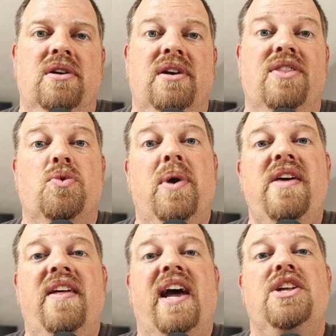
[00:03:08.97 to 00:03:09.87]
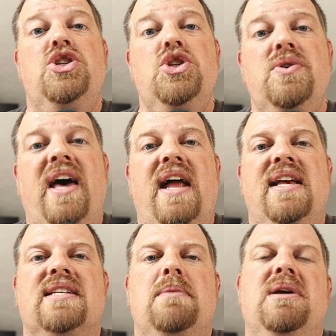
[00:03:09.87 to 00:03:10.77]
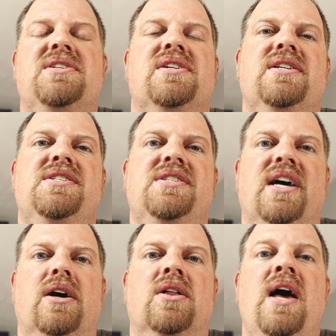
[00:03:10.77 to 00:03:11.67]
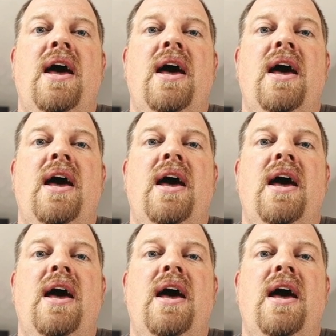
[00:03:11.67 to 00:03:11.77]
And the way that I do that is I basically sell